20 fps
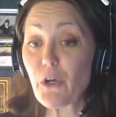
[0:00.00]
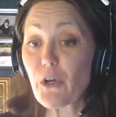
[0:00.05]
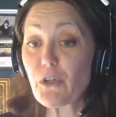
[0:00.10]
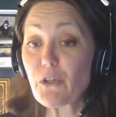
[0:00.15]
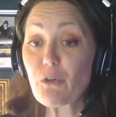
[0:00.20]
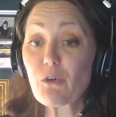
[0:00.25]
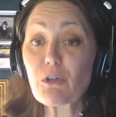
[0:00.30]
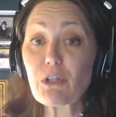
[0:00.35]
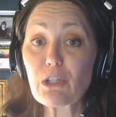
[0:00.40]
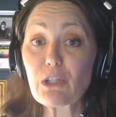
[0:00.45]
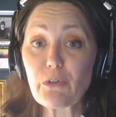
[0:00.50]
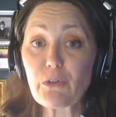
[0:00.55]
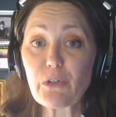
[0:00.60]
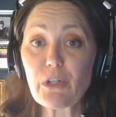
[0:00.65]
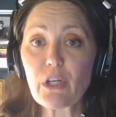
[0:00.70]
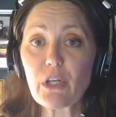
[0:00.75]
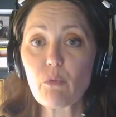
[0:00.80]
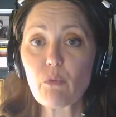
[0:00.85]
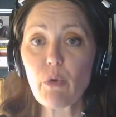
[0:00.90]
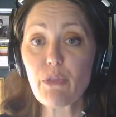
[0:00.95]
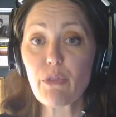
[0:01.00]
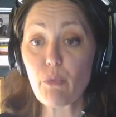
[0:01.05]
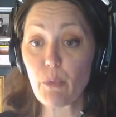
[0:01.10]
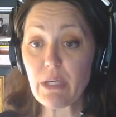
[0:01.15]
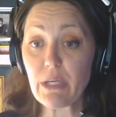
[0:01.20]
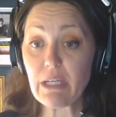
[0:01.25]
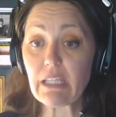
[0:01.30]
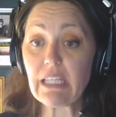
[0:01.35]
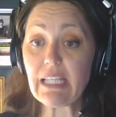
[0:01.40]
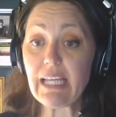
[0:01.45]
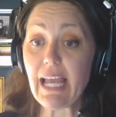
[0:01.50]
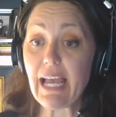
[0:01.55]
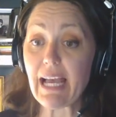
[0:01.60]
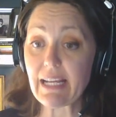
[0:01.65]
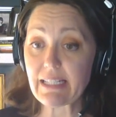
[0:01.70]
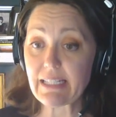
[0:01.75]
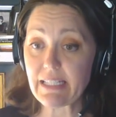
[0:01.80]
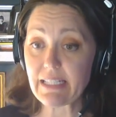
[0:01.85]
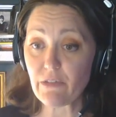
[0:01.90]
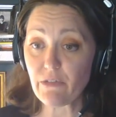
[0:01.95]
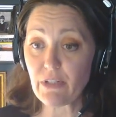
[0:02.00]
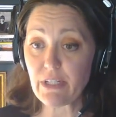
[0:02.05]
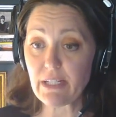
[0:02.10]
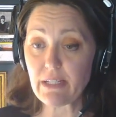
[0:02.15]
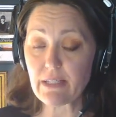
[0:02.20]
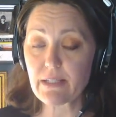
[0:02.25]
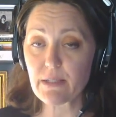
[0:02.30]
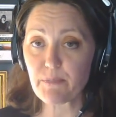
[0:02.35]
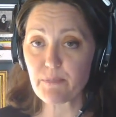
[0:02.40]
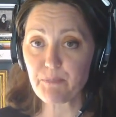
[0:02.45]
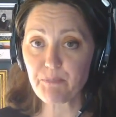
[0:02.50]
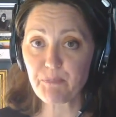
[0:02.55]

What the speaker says: your learning with weekly activities.